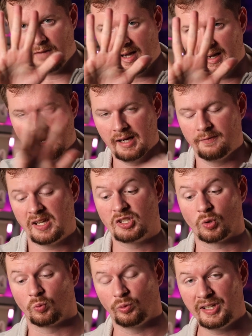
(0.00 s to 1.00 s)
5
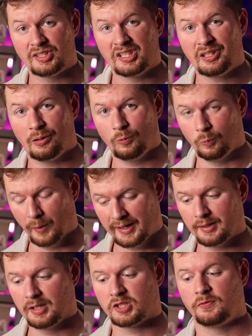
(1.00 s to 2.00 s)
is raising
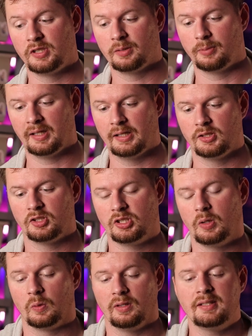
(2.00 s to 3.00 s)
awareness for your brand.
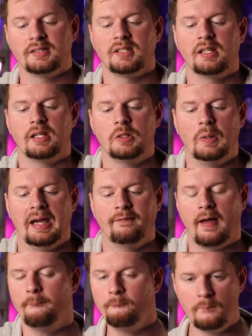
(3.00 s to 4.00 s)
So let's say that you
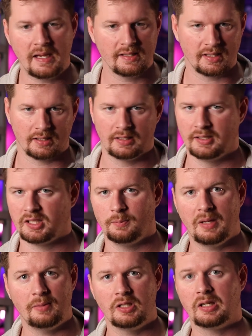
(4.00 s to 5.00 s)
have amazing
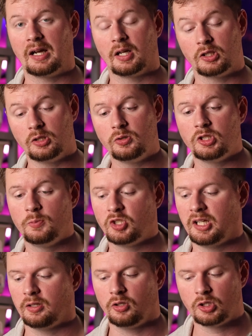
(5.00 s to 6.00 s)
content. Maybe you got a YouTube
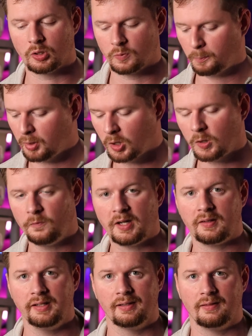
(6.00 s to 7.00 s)
channel, you're
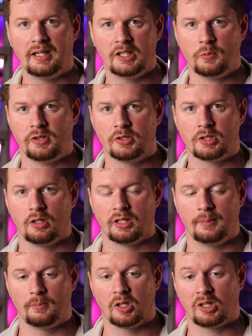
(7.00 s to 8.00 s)
perfectly aligned with your
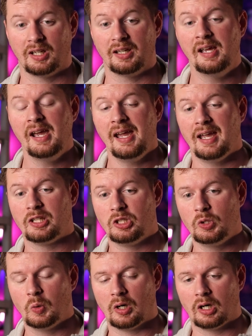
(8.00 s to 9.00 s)
target market, and
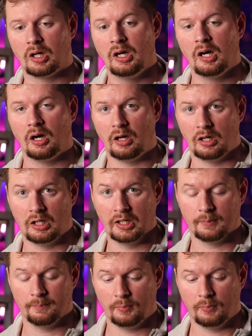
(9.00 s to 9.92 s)
you are on